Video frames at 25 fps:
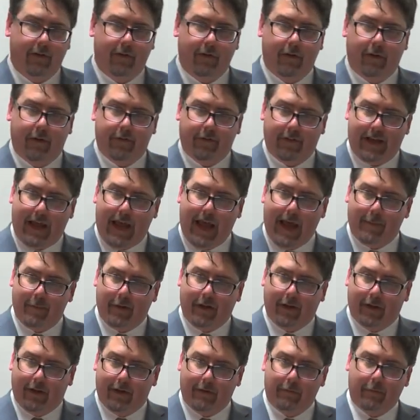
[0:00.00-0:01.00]
on the
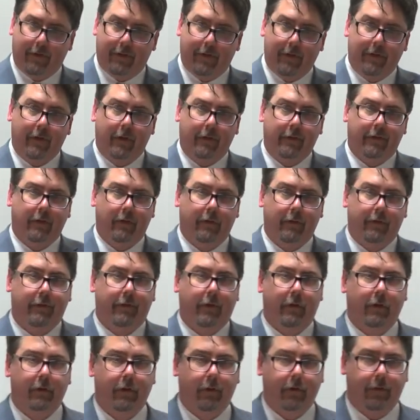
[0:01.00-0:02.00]
amulet within those little
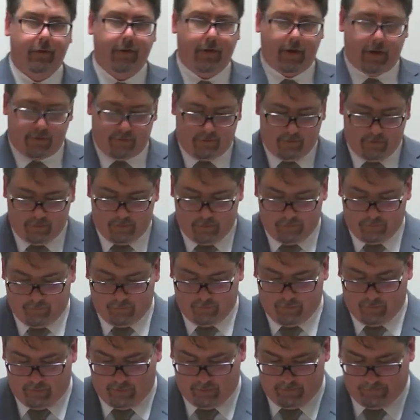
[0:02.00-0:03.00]
circles that I showed you
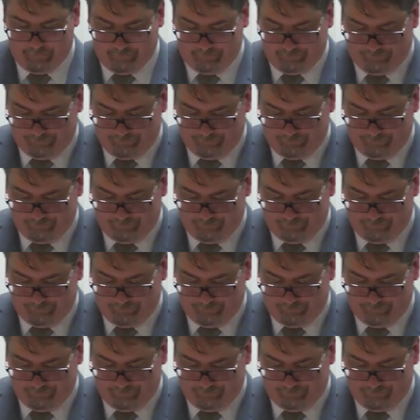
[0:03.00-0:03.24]
before.